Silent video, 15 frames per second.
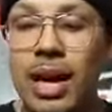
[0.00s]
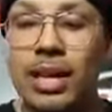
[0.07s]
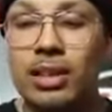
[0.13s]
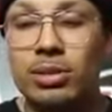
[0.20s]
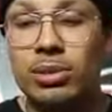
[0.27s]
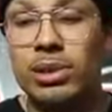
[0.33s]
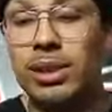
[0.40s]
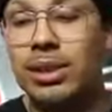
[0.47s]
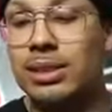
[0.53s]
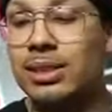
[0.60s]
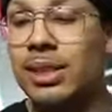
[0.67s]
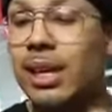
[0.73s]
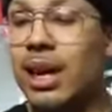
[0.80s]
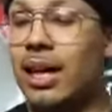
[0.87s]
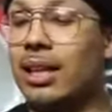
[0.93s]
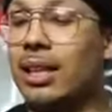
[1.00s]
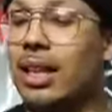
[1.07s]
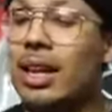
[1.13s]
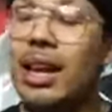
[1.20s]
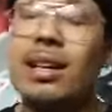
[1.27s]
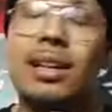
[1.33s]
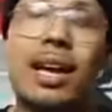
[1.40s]
hottest release, and then
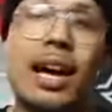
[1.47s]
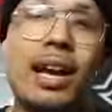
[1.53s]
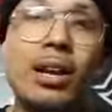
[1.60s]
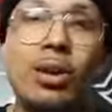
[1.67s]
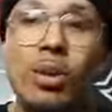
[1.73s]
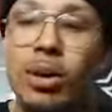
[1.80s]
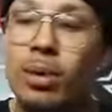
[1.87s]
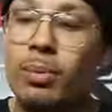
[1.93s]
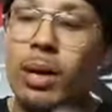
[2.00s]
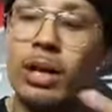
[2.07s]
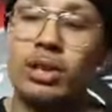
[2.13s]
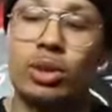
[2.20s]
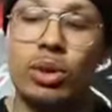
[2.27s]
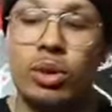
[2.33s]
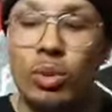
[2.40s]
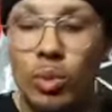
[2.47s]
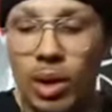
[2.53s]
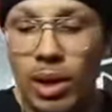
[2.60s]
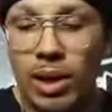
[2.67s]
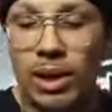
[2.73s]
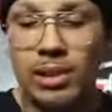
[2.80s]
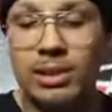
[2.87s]
they kind of categorize by Jordan
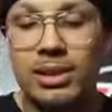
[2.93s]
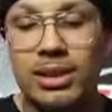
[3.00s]
1s,